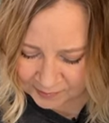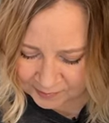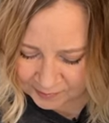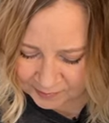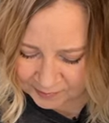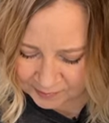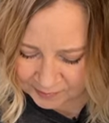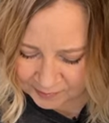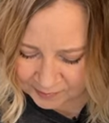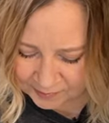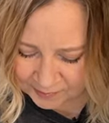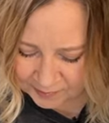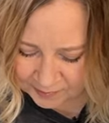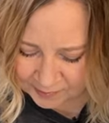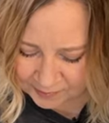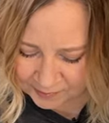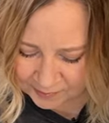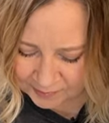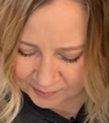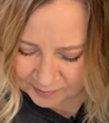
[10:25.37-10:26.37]

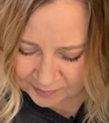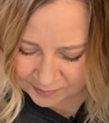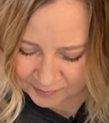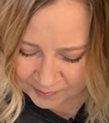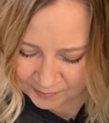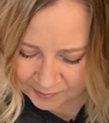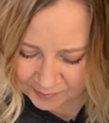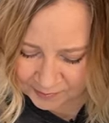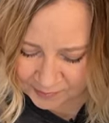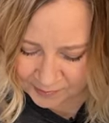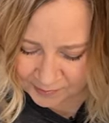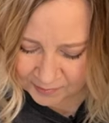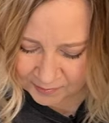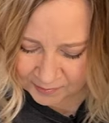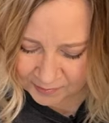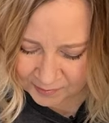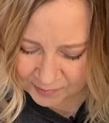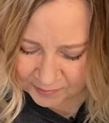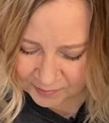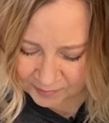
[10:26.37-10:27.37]

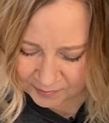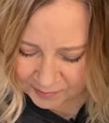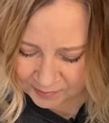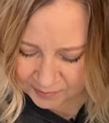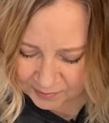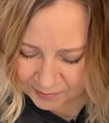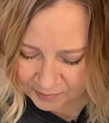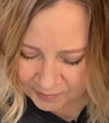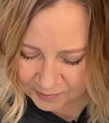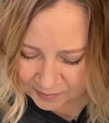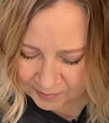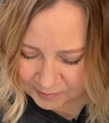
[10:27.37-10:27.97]
Nobody speaks.